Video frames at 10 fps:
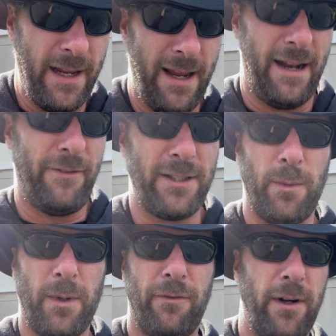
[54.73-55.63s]
and I've also
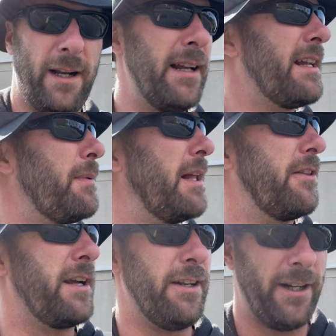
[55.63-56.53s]
worked for a couple other
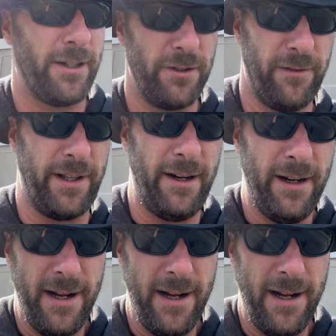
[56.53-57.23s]
contractors over there.